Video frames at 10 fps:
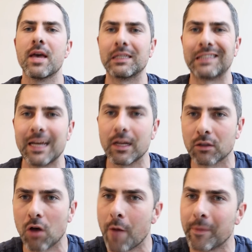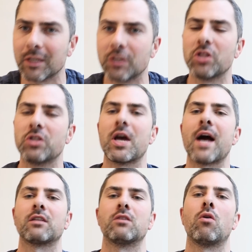his latest comments at
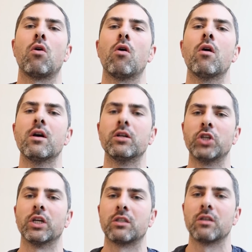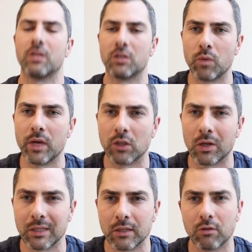Jackson Hole just this week. So
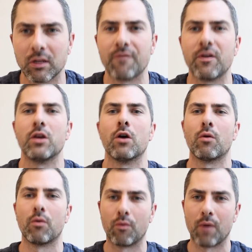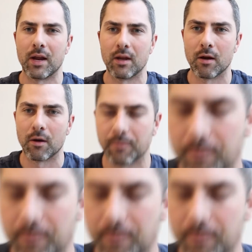let's insert that video right here.